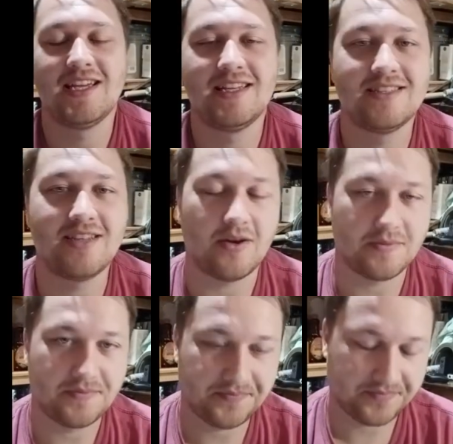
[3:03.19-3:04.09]
So,
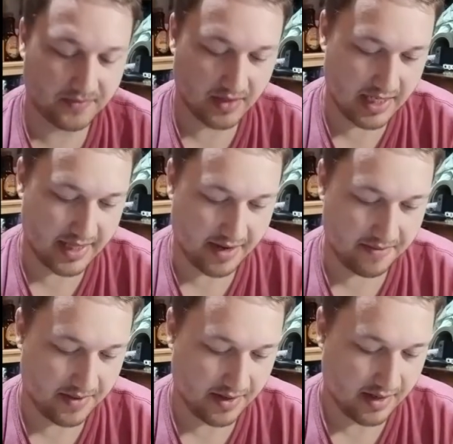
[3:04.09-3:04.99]
did that.
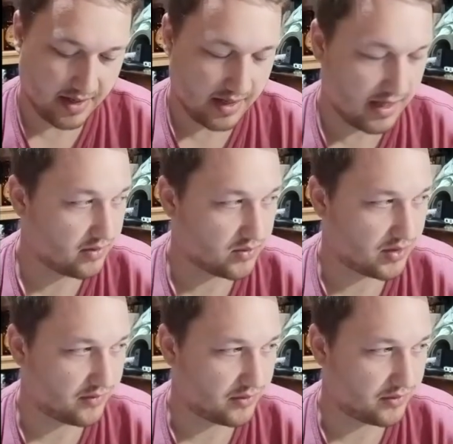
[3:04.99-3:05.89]
That was
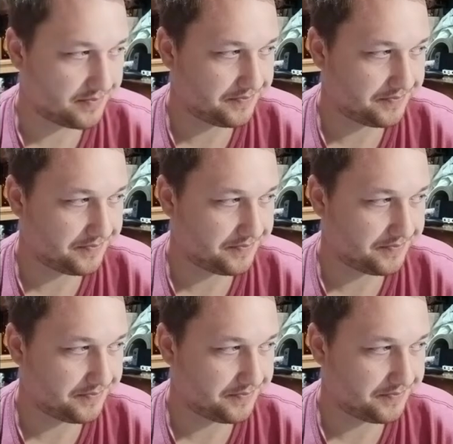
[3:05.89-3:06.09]
wonderful.